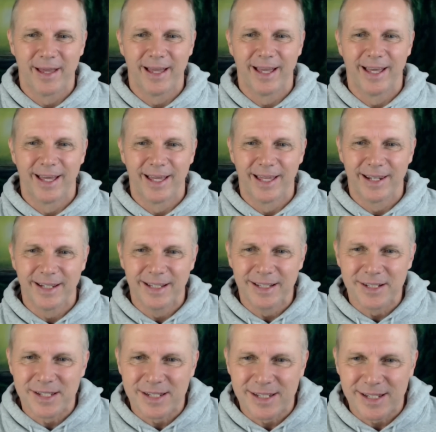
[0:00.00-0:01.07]
And
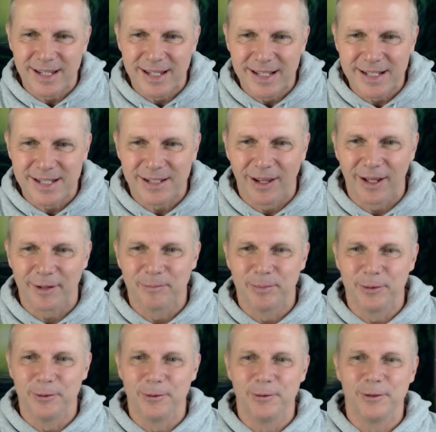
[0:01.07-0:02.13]
it's like,
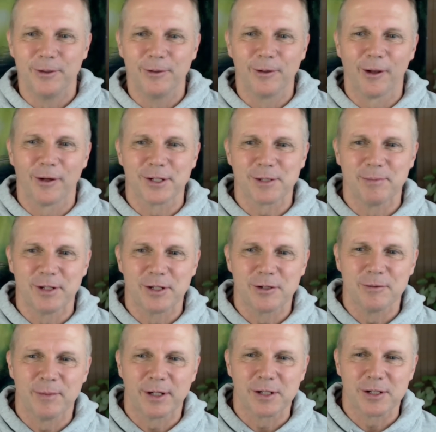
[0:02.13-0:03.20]
boo, you lost me
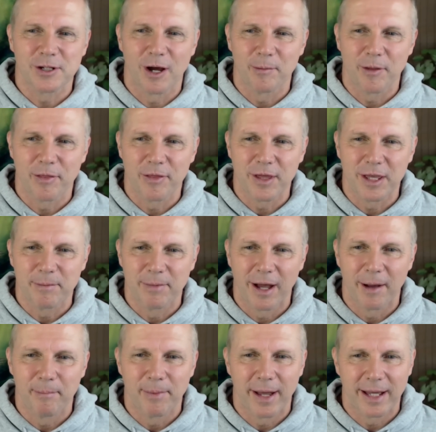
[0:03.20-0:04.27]
too much time to think
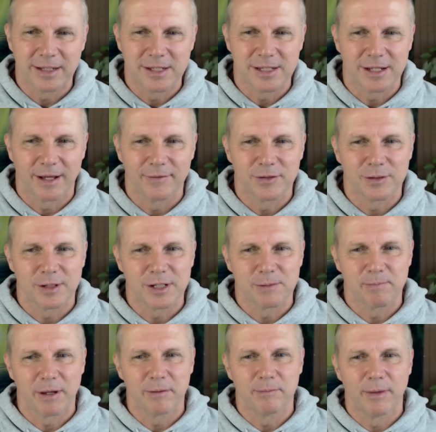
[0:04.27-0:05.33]
about bad stuff, so I
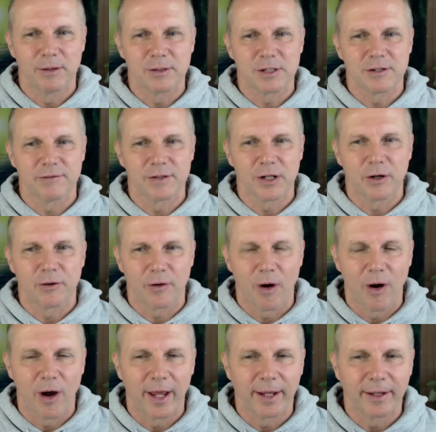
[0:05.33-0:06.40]
spent most of it
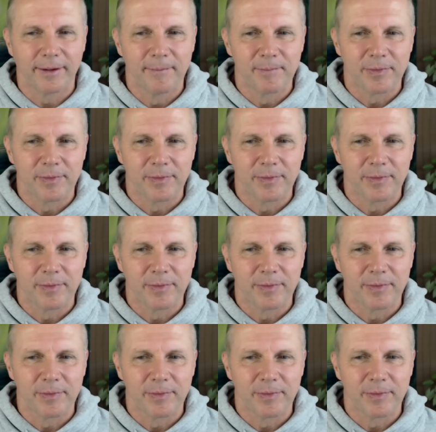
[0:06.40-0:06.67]
crying.